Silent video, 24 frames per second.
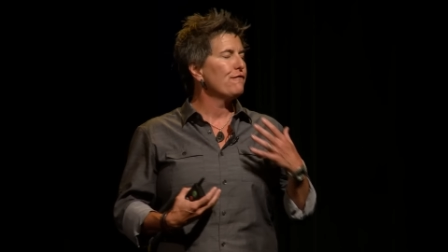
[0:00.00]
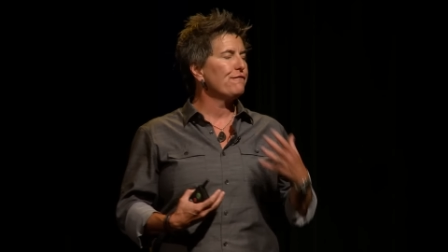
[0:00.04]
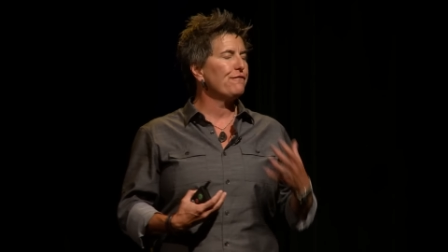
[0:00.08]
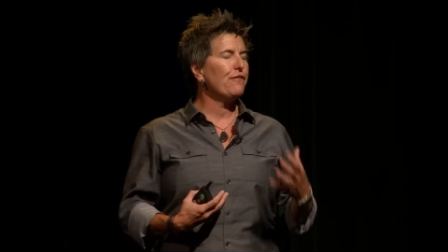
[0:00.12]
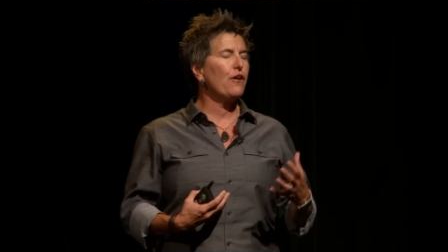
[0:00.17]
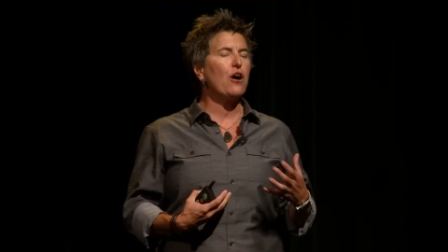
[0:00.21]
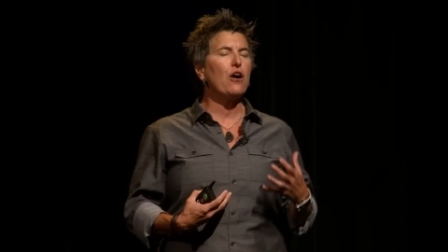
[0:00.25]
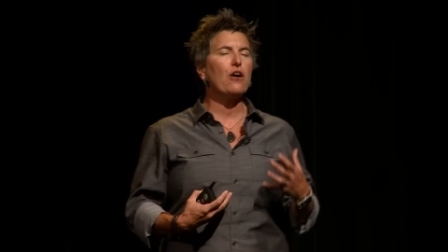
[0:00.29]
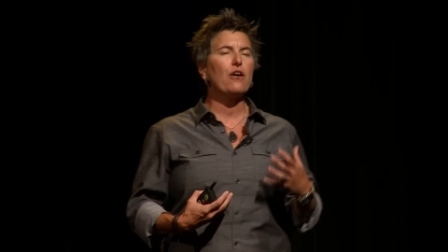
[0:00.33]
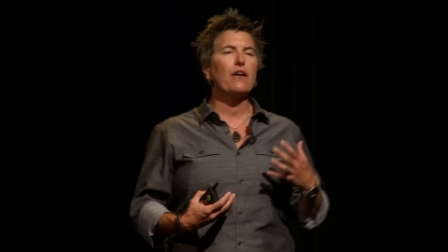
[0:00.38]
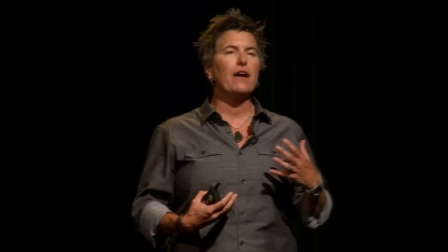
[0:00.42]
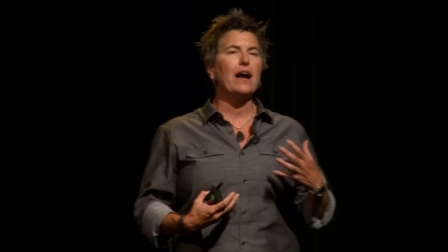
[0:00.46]

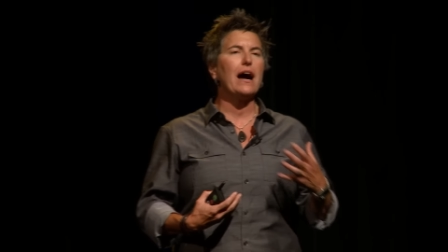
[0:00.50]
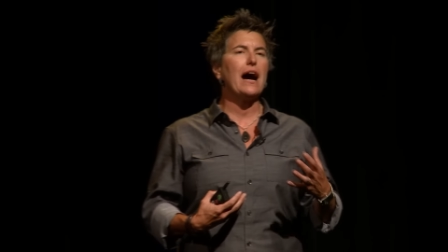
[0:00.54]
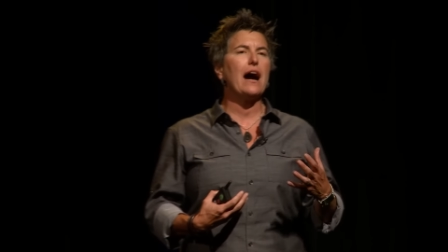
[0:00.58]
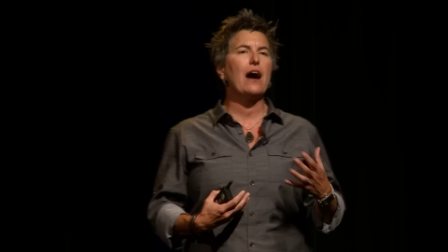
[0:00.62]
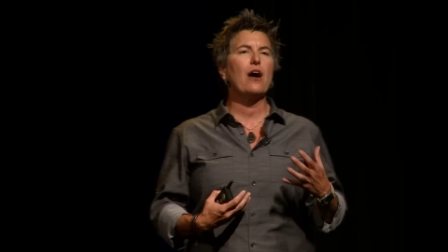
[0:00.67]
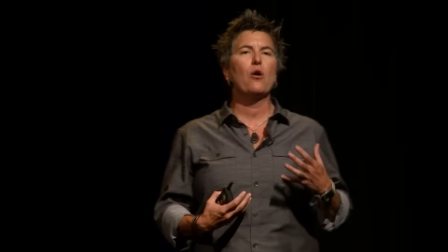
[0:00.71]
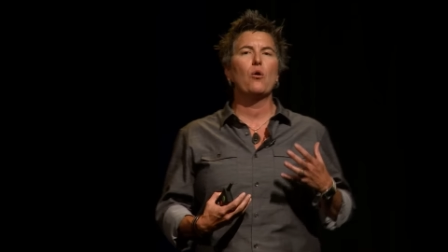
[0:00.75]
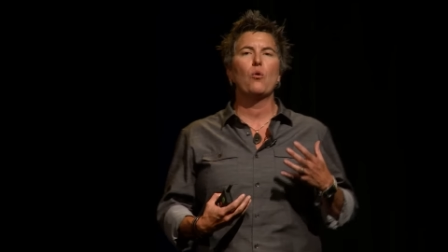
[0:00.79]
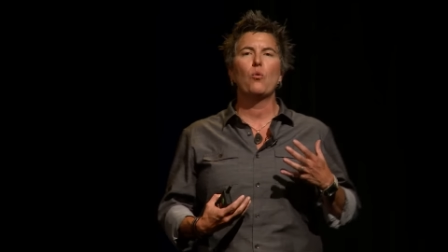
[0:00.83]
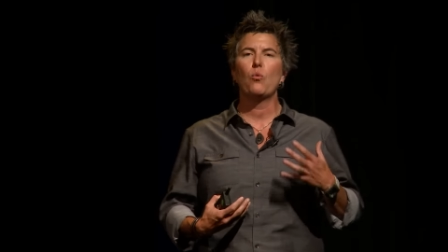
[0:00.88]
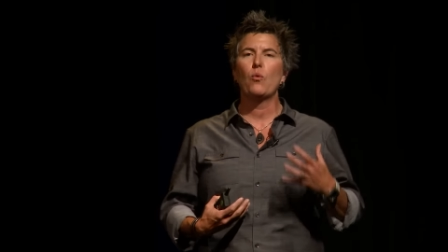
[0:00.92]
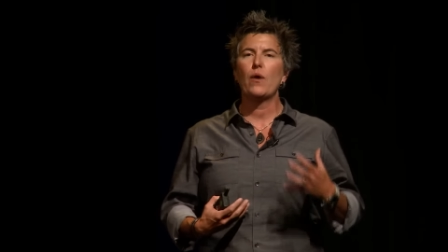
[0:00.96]
far
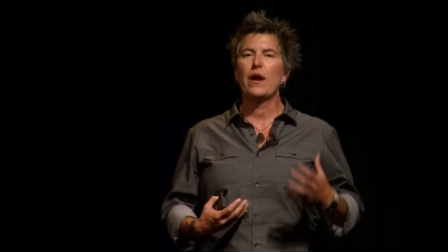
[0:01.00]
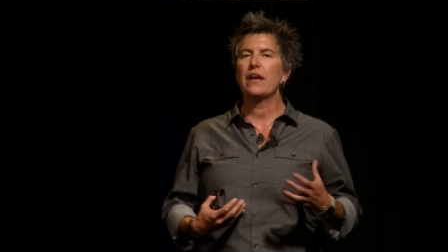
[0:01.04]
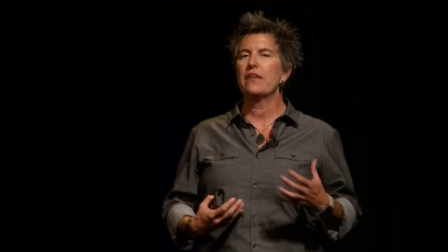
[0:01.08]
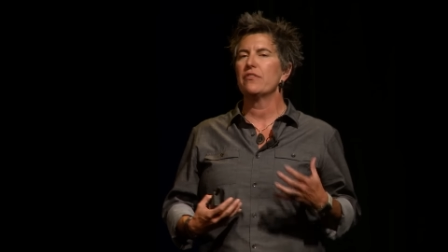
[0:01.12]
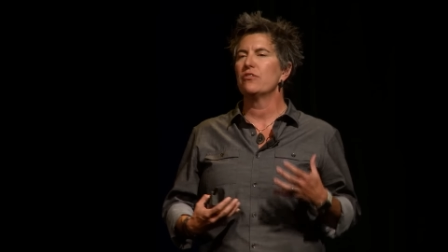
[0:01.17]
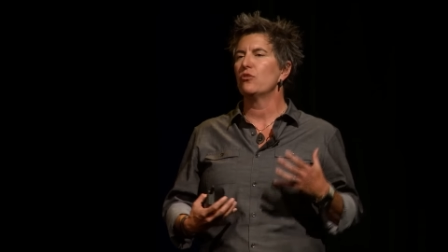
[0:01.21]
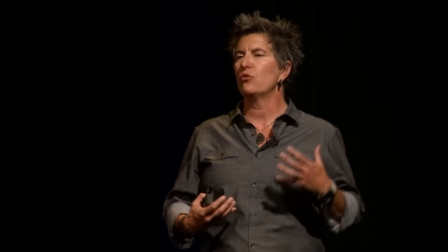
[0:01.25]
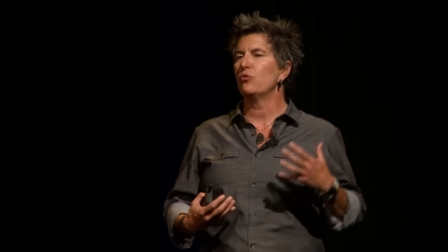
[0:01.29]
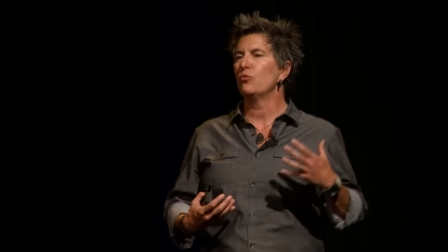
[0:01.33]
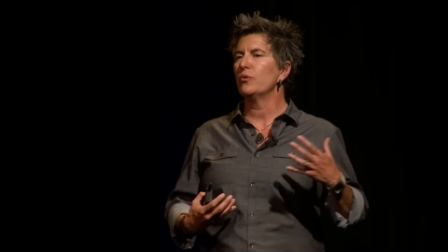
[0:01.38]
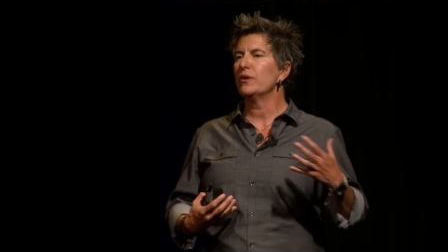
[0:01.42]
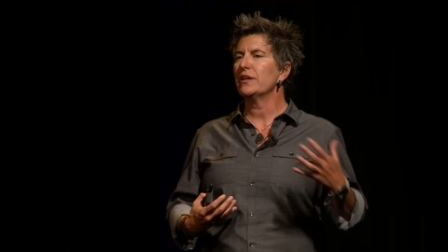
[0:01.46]
outweigh
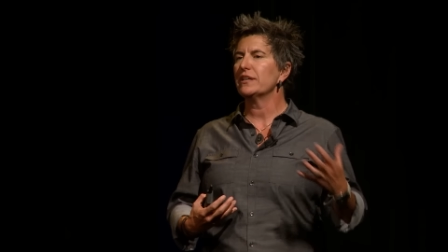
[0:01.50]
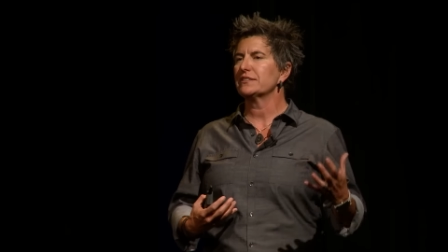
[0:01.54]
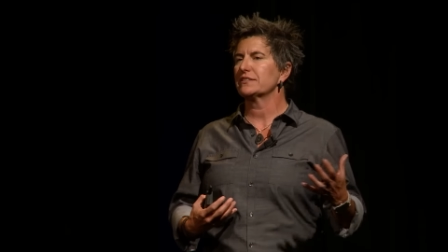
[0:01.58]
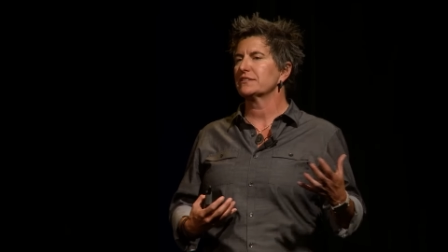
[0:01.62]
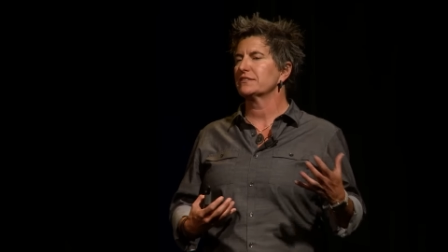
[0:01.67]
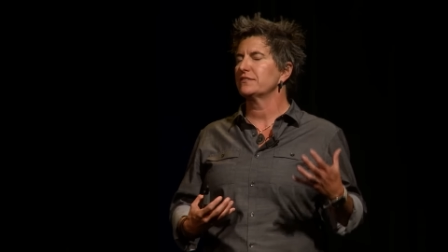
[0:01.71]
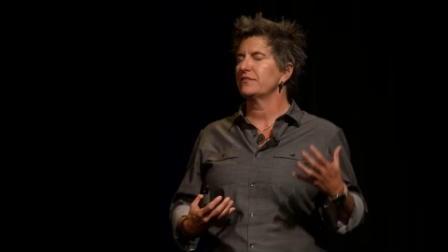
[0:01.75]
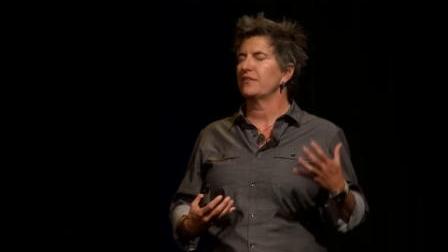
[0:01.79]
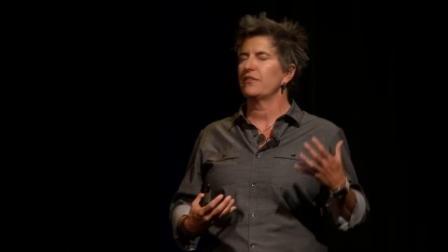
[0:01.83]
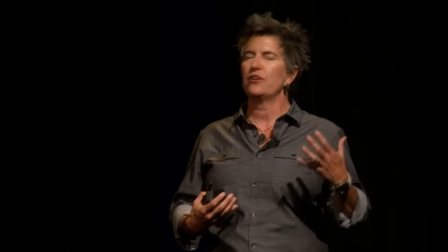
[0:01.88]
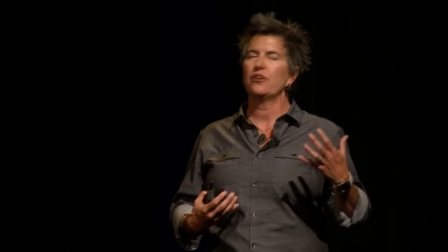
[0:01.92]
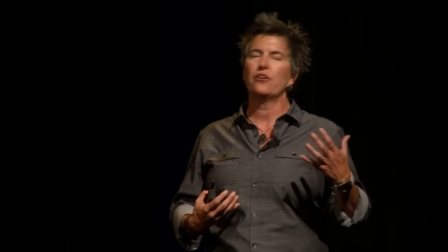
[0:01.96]
the
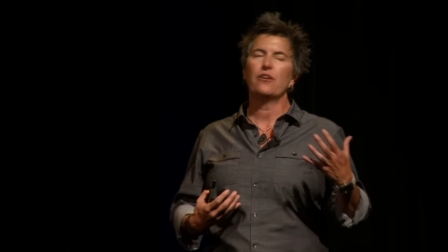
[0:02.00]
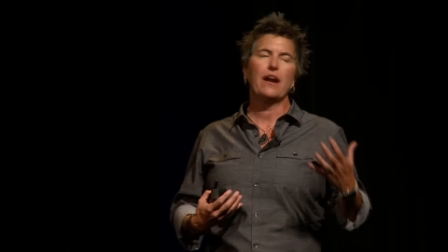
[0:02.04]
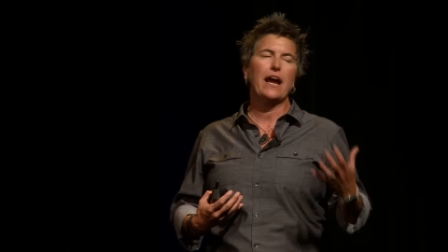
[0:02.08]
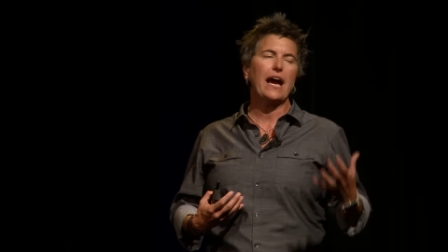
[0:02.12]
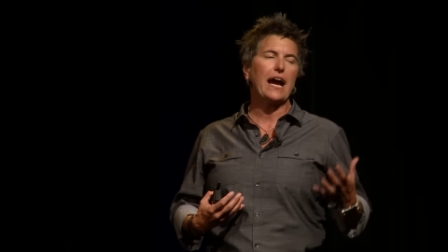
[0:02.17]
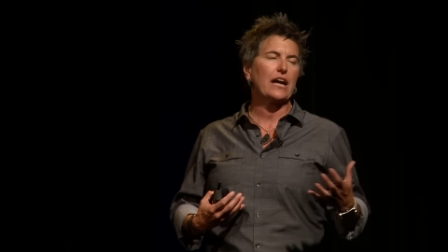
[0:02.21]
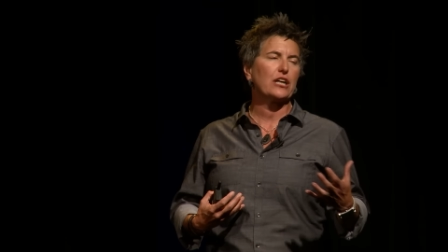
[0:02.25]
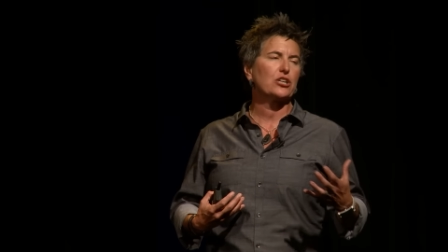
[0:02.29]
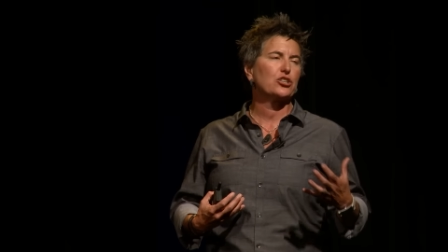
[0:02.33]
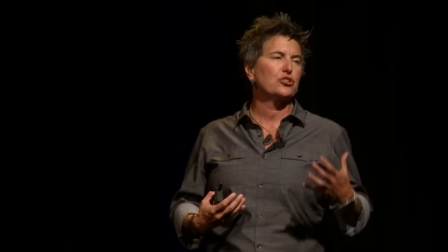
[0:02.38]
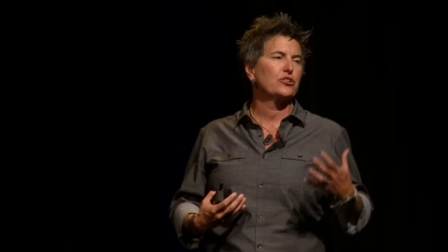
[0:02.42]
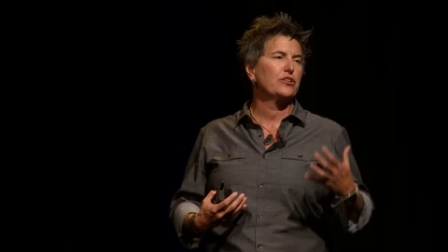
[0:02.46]
risks that are
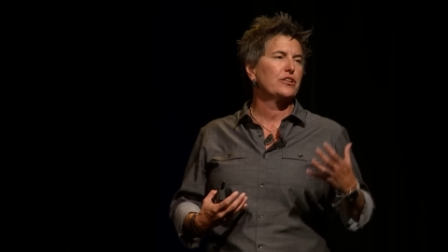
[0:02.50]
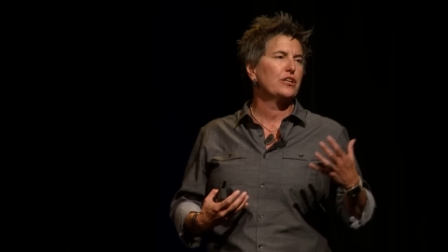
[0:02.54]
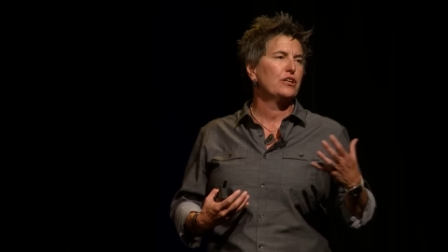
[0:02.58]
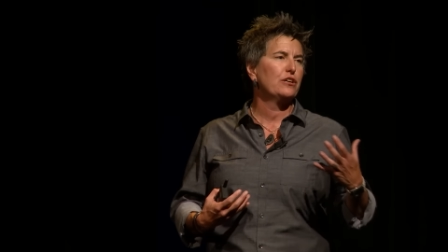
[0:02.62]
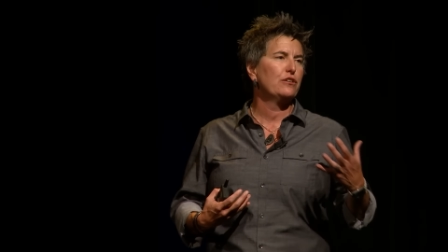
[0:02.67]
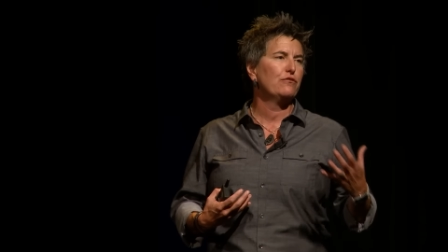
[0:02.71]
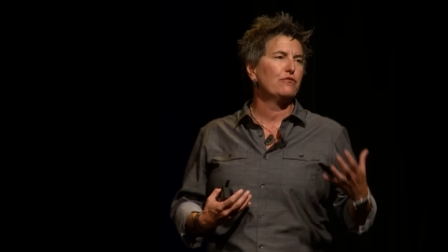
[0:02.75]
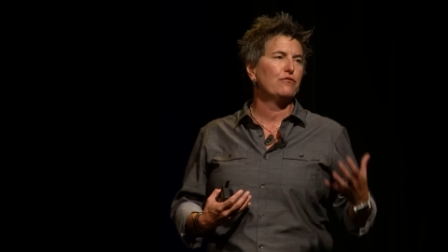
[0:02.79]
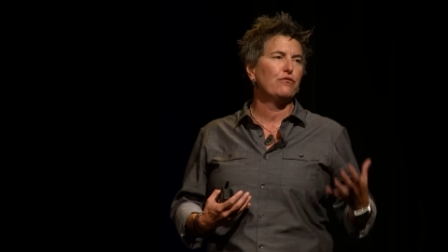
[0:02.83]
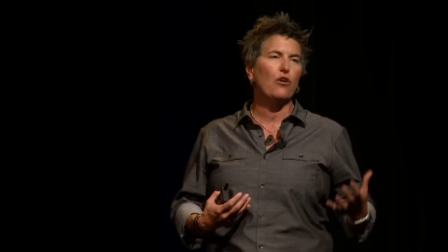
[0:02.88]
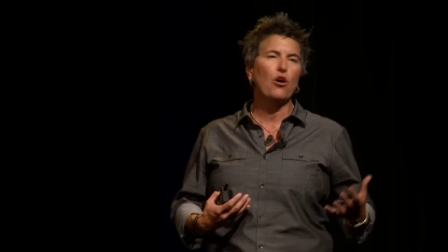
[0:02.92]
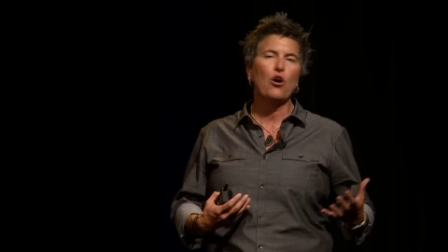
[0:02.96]
actually
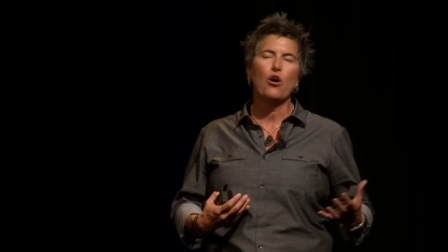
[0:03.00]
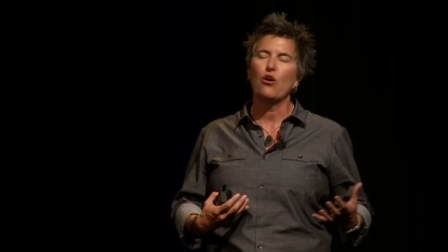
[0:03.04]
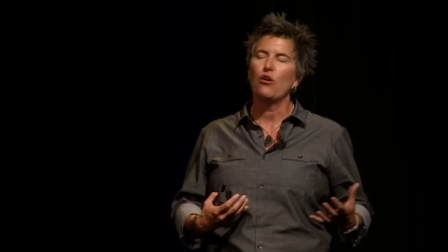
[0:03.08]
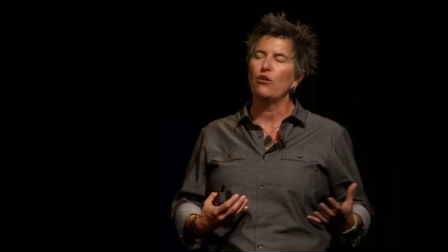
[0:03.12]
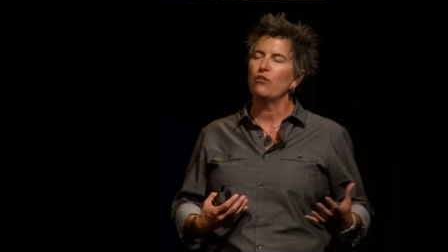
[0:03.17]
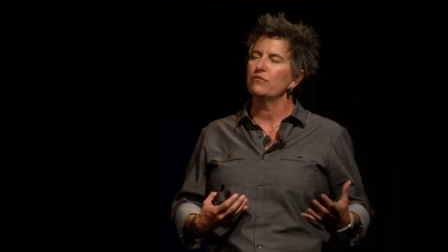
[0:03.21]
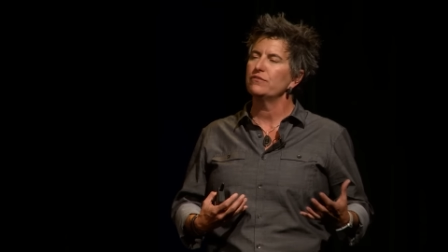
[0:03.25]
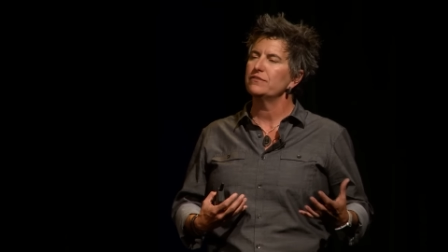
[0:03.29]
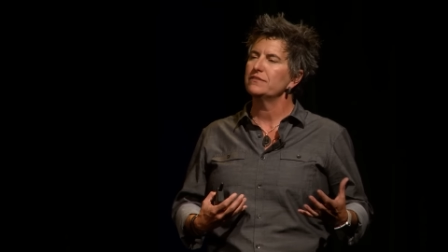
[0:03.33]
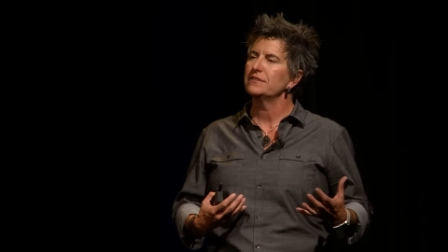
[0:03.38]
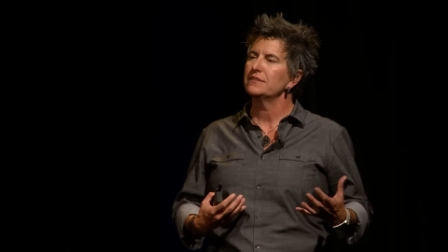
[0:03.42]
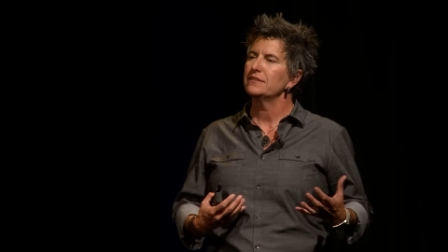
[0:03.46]

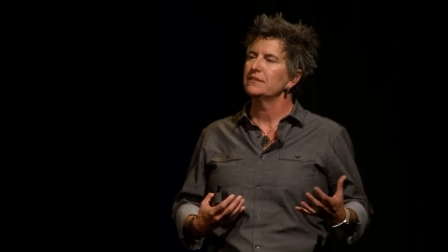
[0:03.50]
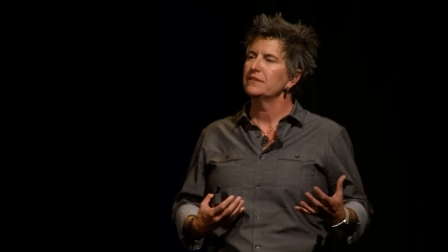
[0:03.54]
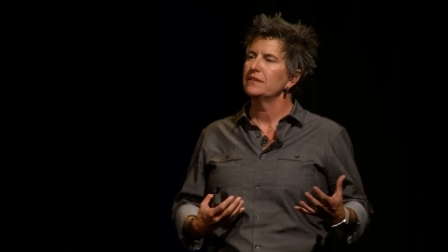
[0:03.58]
involved.